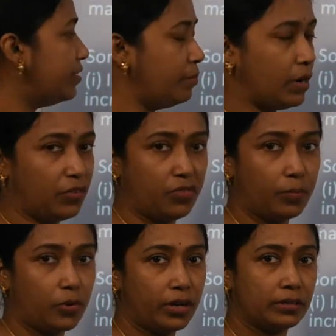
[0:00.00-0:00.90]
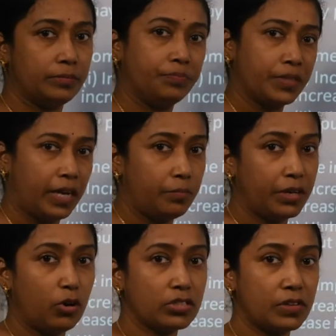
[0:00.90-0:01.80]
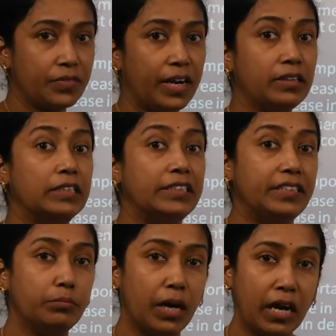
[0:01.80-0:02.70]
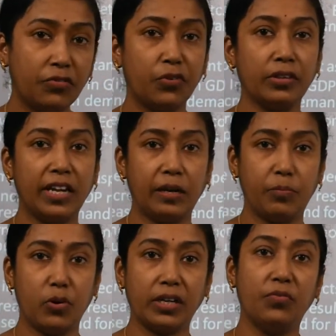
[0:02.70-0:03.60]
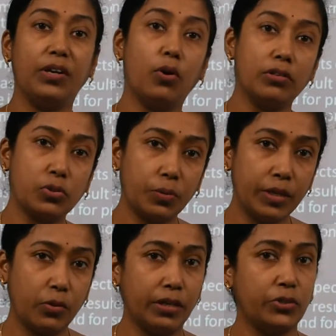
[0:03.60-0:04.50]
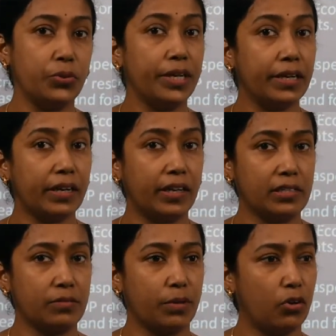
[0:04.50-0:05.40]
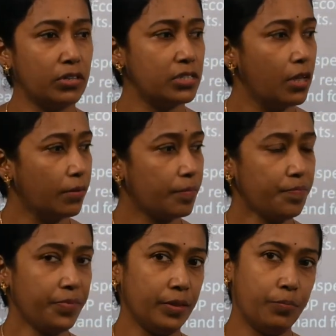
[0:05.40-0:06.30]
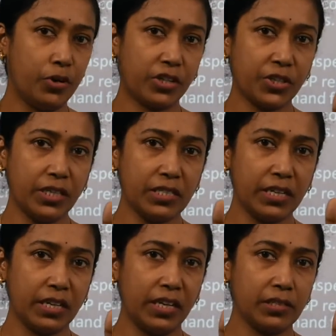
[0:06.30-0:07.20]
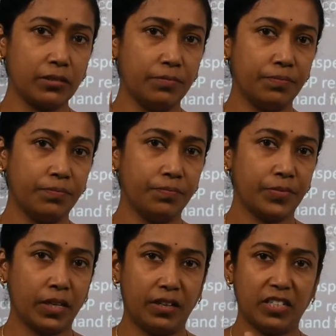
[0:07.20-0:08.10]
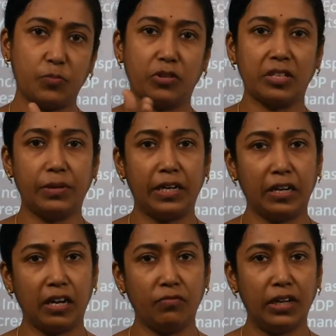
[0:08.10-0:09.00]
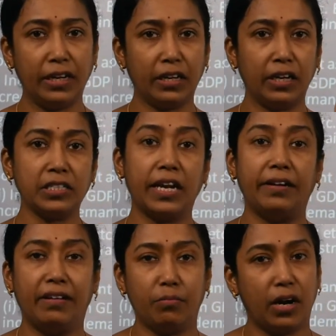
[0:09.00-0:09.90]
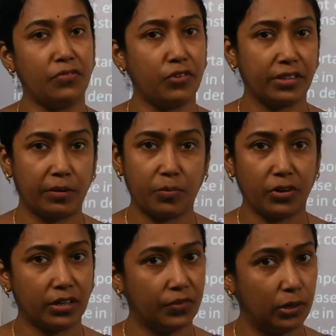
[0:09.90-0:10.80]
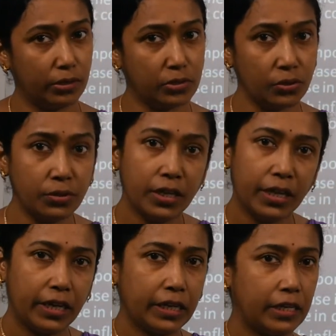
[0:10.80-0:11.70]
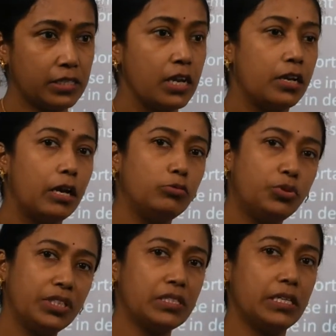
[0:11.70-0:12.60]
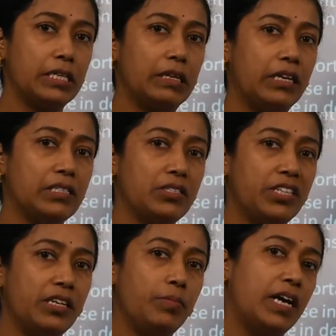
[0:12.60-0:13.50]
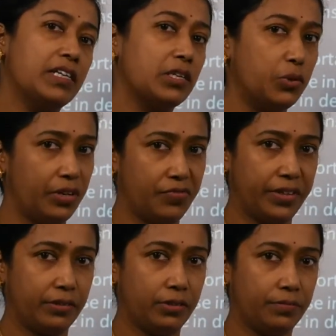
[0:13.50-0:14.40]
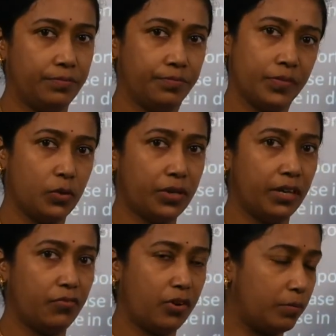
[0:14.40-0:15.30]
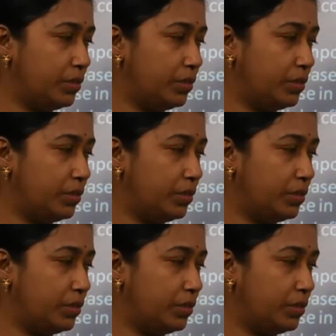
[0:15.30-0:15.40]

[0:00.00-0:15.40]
in demand for product, and because of that, demand for that product will also be going to increase because production is increased, disposable income will increase and demand for that product will also increase. Now this increase in GDP has a good effect, okay, for a